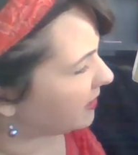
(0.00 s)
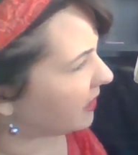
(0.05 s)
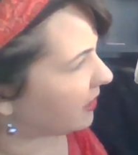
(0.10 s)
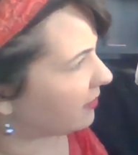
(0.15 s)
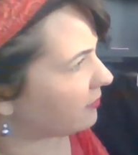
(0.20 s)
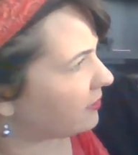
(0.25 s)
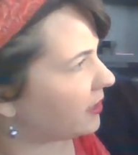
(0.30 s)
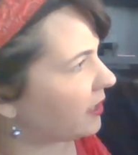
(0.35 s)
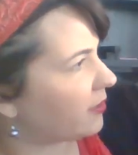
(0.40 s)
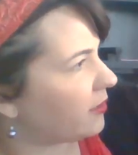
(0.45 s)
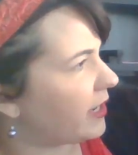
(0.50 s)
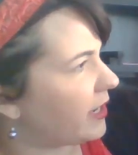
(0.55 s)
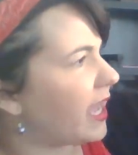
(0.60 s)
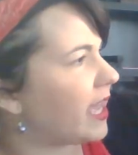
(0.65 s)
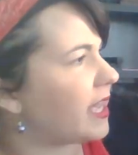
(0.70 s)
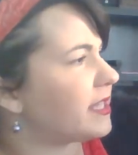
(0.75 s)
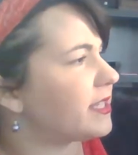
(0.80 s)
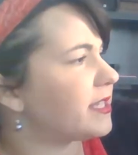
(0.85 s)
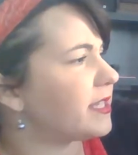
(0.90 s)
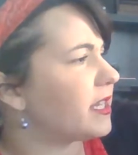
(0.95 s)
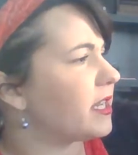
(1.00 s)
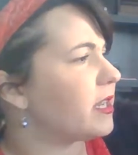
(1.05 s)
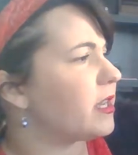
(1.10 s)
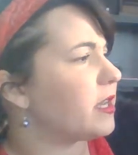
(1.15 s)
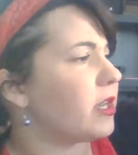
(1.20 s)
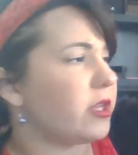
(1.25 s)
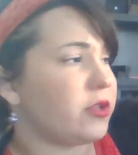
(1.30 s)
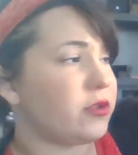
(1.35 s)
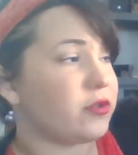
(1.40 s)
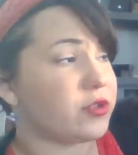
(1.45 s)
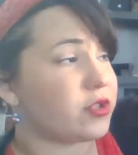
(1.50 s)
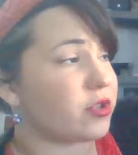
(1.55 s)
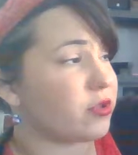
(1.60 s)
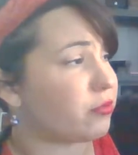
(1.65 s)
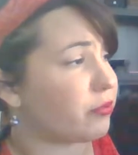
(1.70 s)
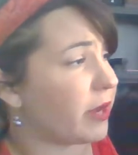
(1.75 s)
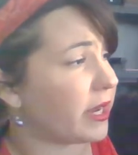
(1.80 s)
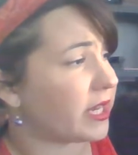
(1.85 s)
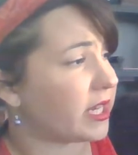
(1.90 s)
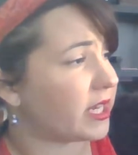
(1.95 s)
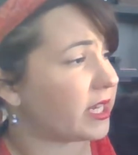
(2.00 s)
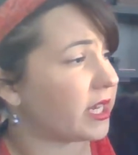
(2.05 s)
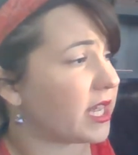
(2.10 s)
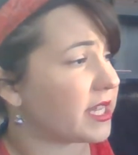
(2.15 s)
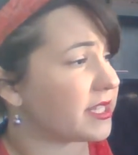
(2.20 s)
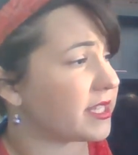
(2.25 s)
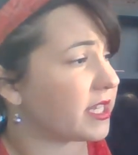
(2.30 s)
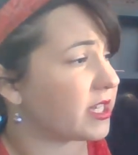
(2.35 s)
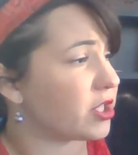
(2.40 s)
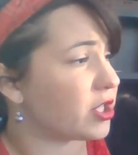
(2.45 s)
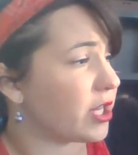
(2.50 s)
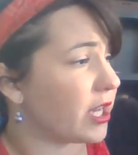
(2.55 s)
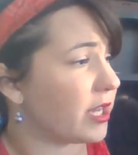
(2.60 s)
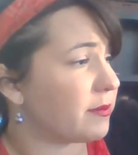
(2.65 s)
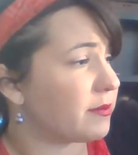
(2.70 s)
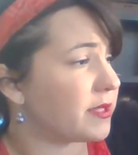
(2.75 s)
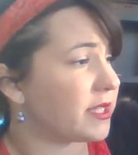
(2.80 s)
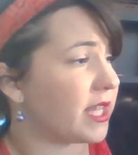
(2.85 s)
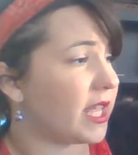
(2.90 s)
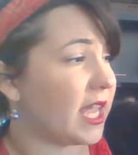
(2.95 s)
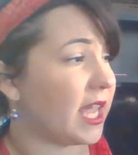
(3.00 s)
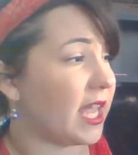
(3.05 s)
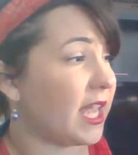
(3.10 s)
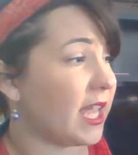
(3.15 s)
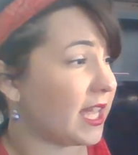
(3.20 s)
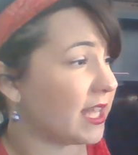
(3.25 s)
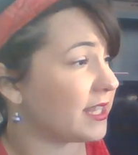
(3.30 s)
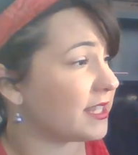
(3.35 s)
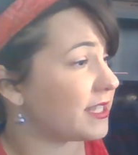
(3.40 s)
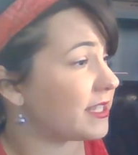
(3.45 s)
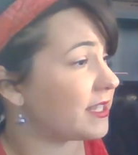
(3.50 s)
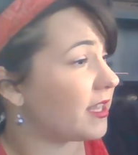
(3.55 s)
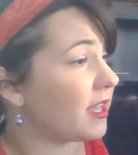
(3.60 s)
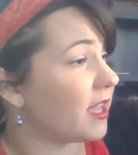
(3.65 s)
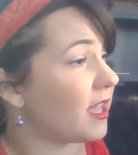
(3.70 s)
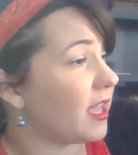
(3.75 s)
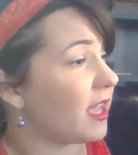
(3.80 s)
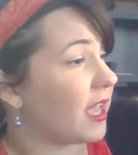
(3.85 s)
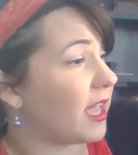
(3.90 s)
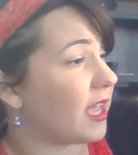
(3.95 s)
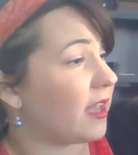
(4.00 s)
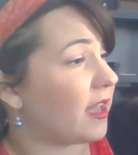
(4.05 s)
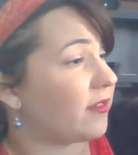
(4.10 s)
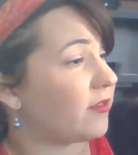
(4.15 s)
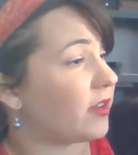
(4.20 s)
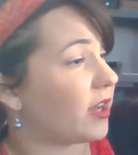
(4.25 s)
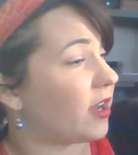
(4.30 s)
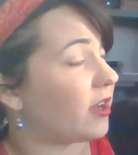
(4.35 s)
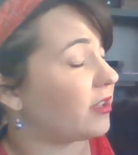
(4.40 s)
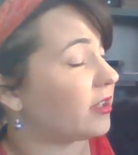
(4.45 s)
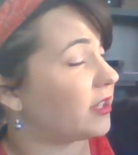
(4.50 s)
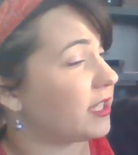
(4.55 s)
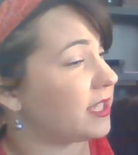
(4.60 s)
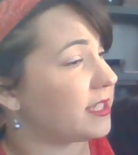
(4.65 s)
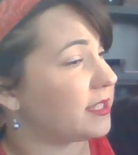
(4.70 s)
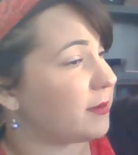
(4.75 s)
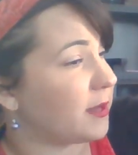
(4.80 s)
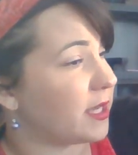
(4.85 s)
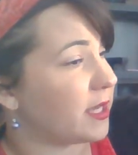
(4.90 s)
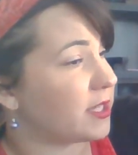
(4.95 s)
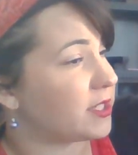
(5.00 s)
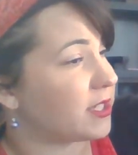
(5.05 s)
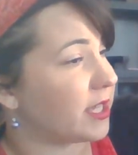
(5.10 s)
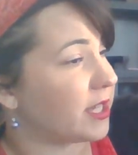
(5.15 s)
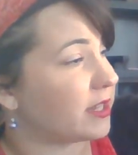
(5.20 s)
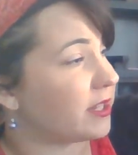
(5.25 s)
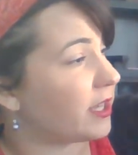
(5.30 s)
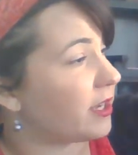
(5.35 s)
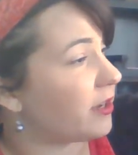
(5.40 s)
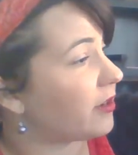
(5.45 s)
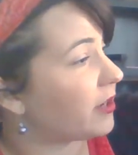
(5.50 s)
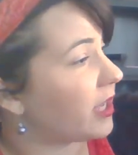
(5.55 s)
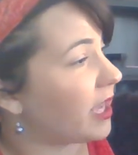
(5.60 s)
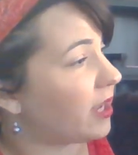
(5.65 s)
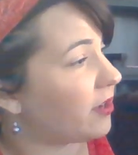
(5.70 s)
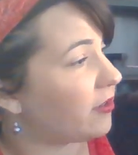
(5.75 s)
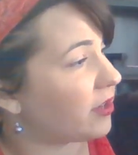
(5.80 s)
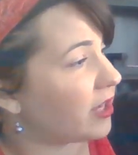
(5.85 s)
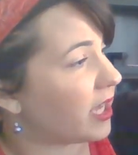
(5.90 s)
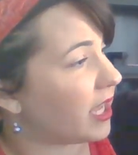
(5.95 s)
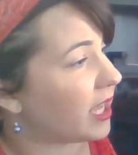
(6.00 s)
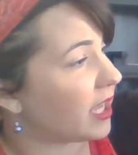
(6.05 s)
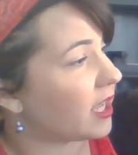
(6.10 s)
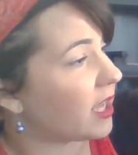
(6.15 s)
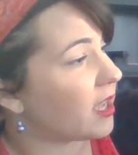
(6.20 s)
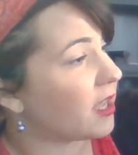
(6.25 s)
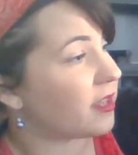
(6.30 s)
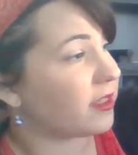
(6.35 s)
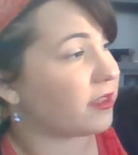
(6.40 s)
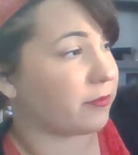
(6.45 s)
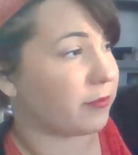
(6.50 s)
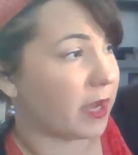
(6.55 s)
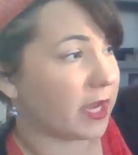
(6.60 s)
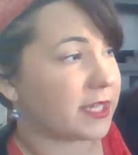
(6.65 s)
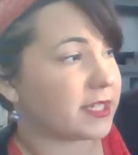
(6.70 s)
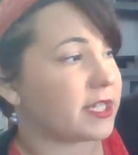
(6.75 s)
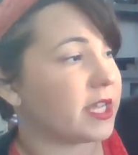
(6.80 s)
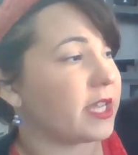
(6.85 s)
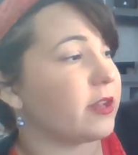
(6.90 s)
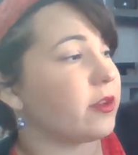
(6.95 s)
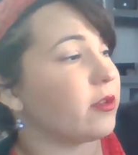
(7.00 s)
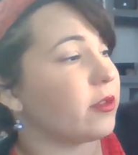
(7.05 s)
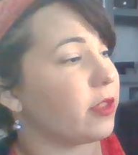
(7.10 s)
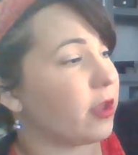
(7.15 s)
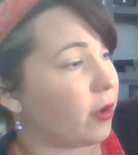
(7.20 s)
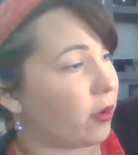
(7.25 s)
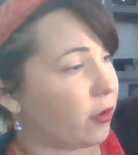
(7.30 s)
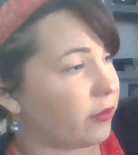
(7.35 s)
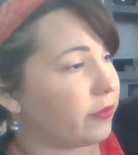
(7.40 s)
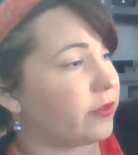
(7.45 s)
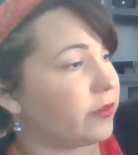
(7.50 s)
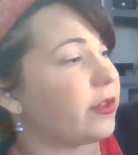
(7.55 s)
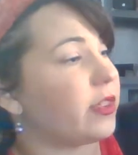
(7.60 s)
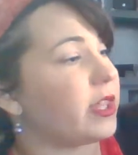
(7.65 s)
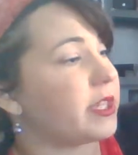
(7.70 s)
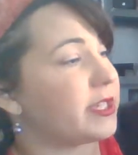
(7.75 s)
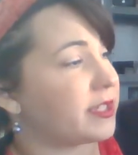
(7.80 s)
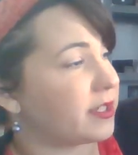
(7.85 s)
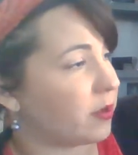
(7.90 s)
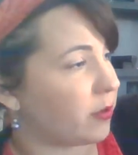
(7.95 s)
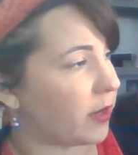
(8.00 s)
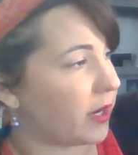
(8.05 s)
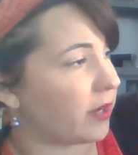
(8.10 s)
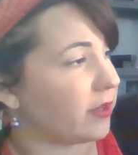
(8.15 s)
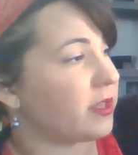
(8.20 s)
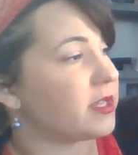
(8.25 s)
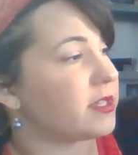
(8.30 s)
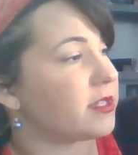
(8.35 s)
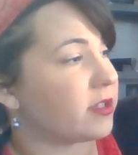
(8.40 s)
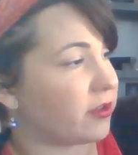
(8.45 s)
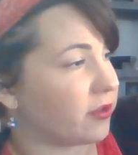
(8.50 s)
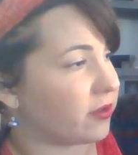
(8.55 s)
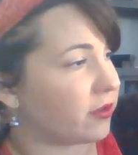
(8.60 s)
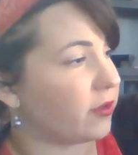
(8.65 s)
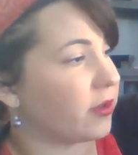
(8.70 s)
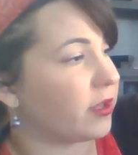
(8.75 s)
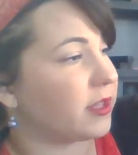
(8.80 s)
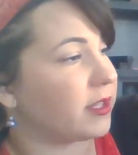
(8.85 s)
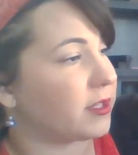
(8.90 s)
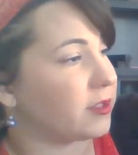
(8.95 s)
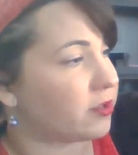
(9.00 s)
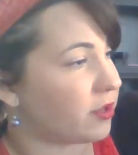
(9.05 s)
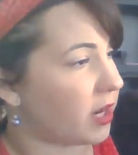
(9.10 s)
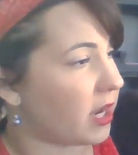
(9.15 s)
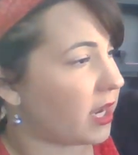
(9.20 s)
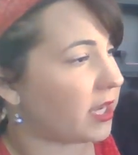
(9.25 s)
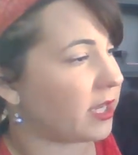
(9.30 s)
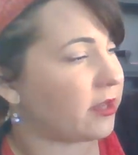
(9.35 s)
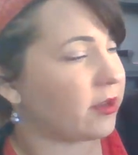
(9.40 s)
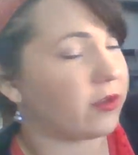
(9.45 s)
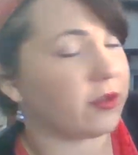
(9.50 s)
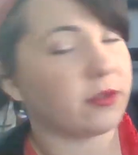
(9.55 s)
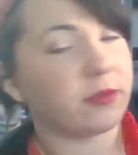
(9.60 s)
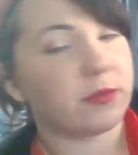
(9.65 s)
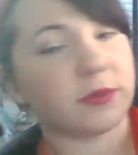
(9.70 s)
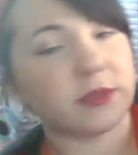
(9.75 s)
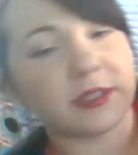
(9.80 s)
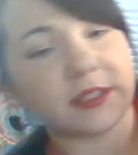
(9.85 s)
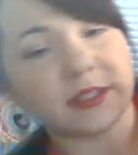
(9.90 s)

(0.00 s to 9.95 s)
down to their nests. You should recognize the shapes the ants have on this page that they are carrying. The rectangle, the oval, the square, the circle, and the triangle will